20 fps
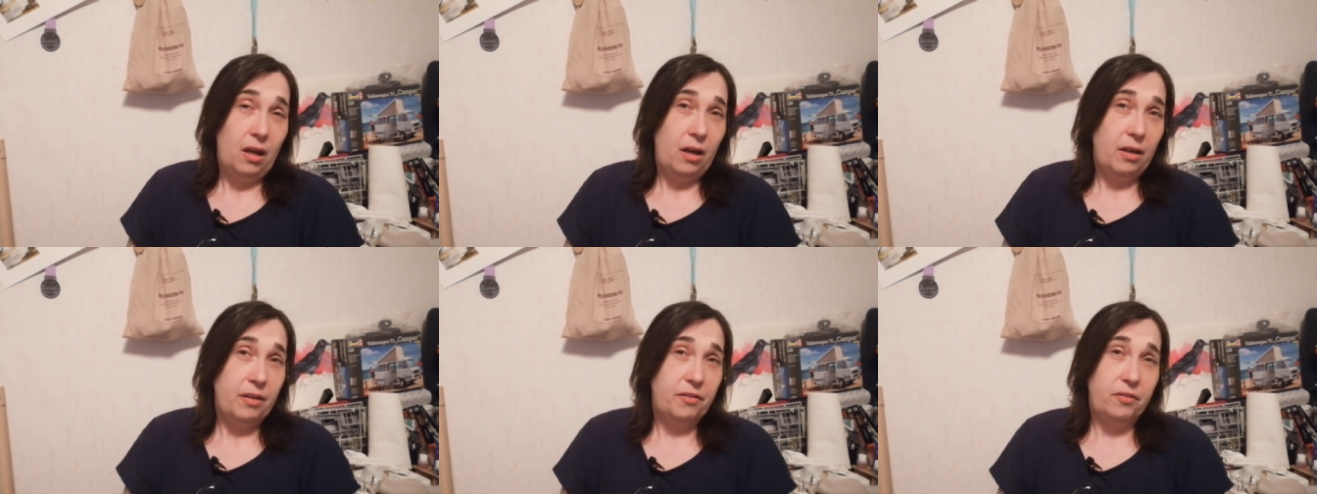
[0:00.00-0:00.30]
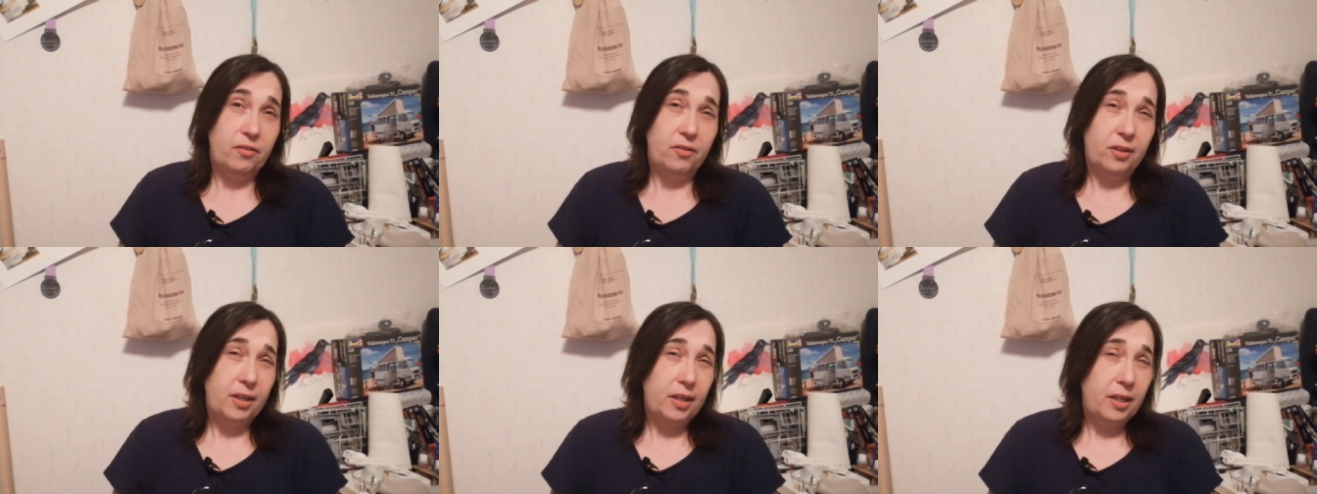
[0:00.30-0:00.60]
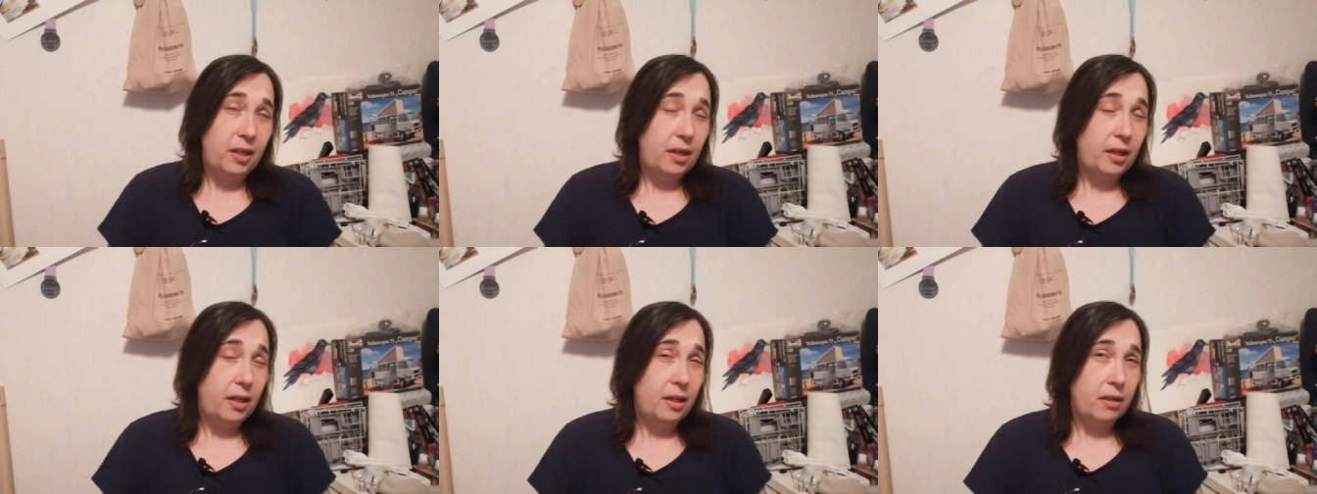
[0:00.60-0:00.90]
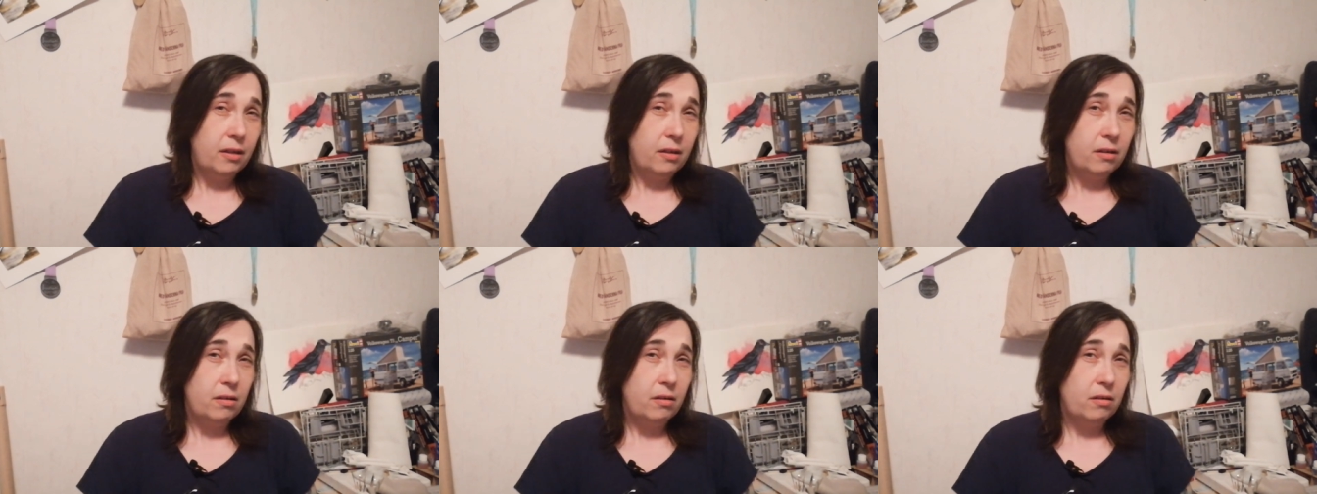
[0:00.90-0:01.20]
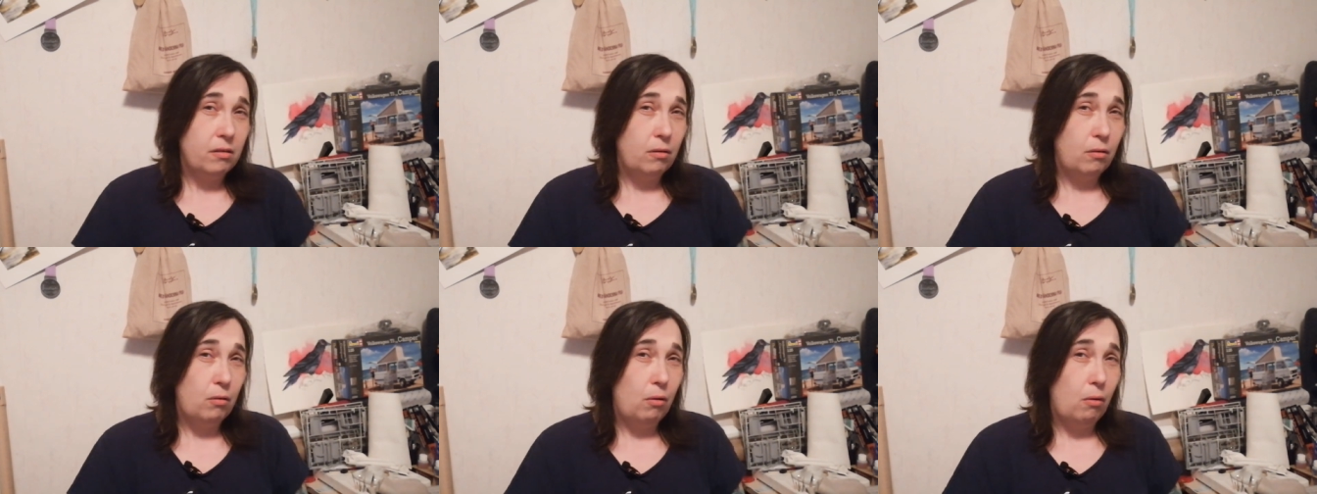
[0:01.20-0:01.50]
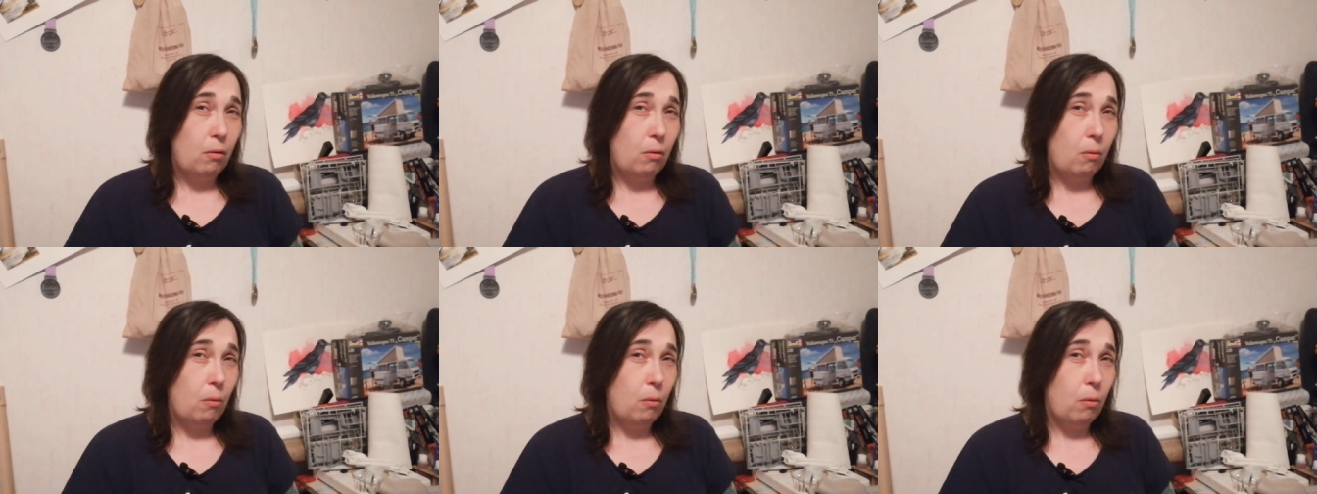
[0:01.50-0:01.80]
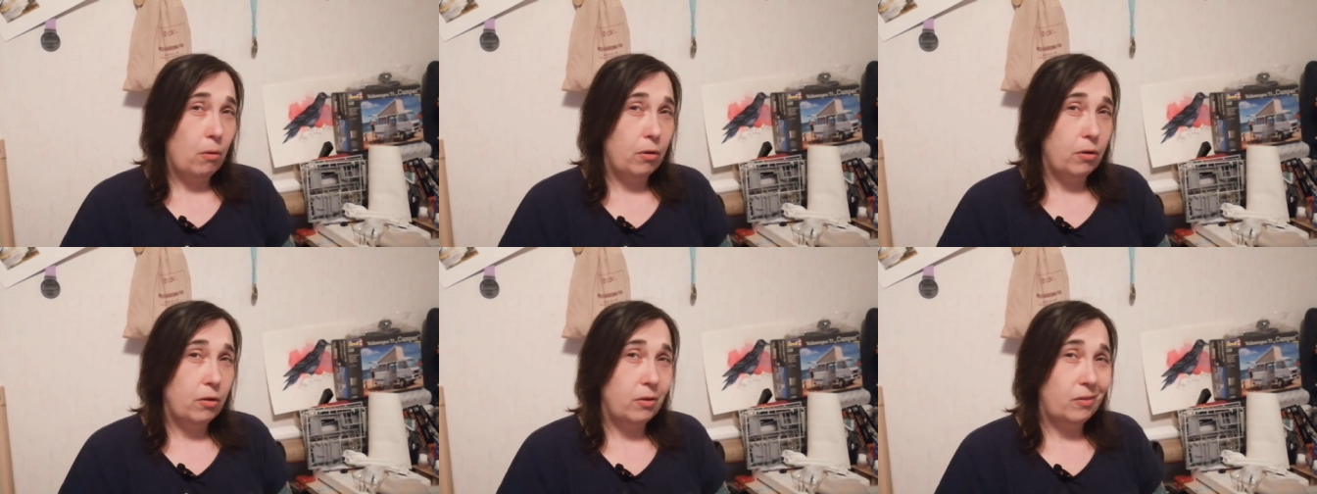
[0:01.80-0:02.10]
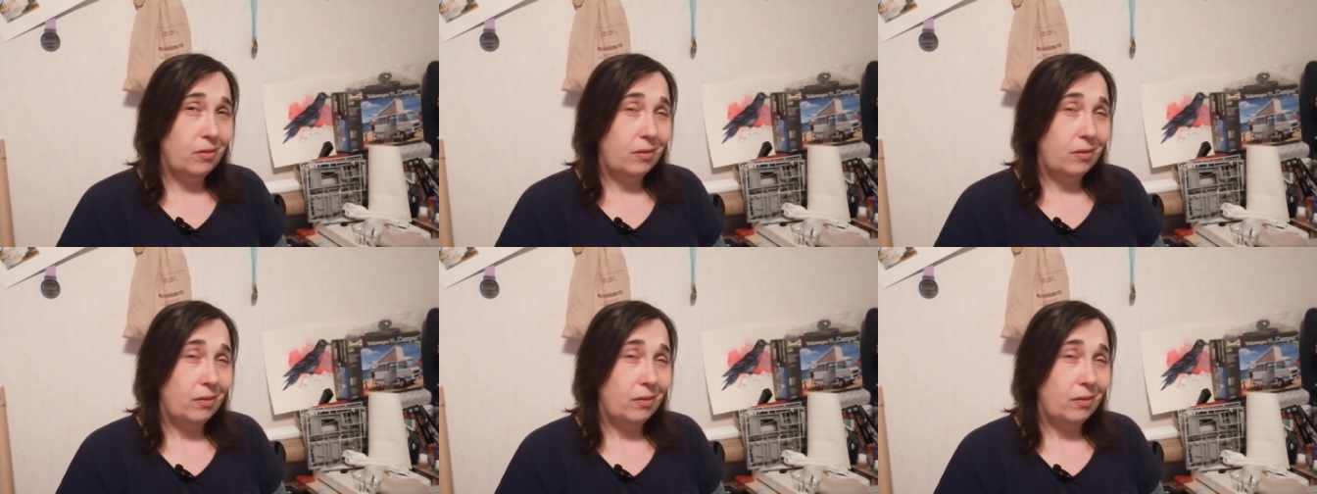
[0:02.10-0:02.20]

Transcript: a skein or